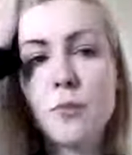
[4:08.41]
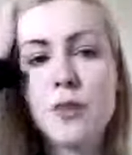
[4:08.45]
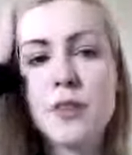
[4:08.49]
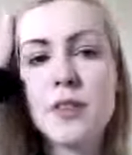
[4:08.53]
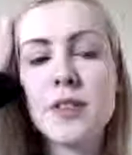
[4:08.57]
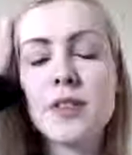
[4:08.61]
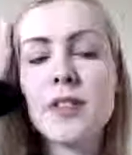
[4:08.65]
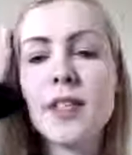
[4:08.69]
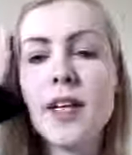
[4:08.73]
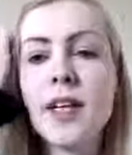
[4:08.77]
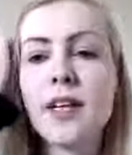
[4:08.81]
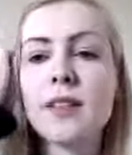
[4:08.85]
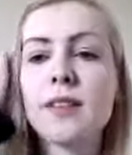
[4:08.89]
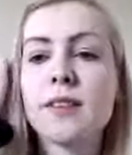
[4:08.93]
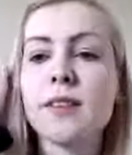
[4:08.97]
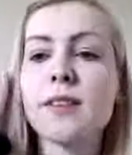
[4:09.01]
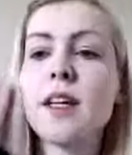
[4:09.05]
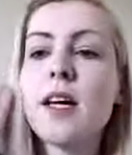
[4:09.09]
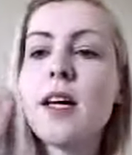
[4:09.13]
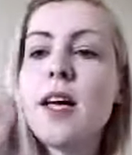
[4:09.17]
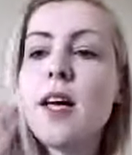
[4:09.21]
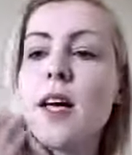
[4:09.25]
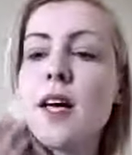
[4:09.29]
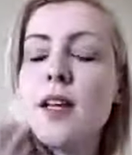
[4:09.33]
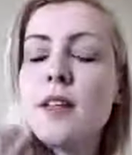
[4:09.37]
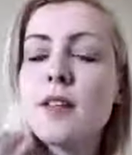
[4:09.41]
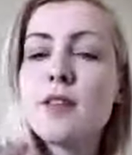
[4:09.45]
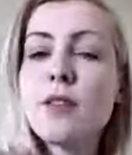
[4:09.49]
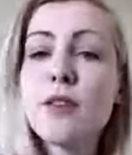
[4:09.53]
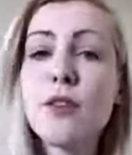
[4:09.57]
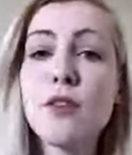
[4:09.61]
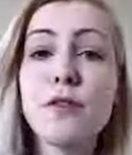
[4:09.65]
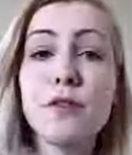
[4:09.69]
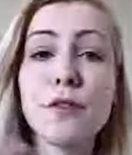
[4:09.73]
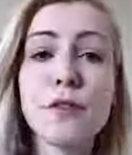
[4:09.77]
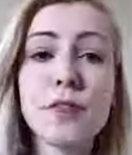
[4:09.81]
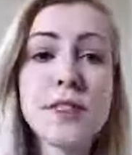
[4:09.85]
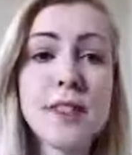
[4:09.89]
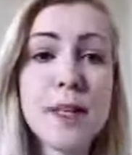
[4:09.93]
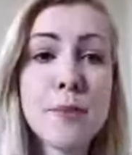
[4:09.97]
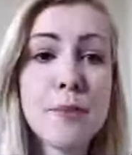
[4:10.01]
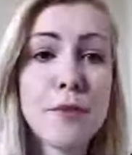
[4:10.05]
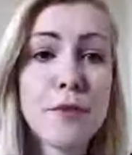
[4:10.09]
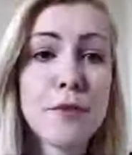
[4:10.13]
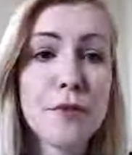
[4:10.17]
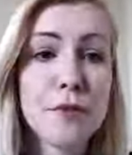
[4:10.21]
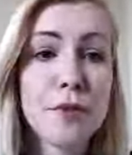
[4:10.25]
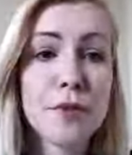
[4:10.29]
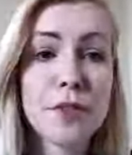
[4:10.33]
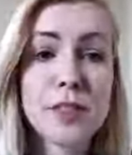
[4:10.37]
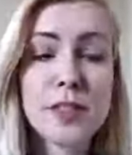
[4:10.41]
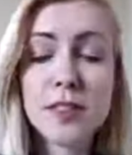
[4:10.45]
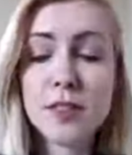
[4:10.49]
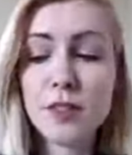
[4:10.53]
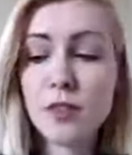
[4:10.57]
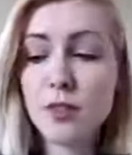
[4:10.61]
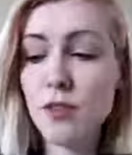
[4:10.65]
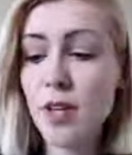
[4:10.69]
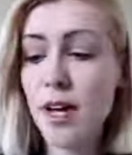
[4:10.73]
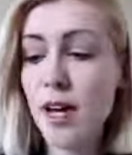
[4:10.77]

stance. So first step, of course, is to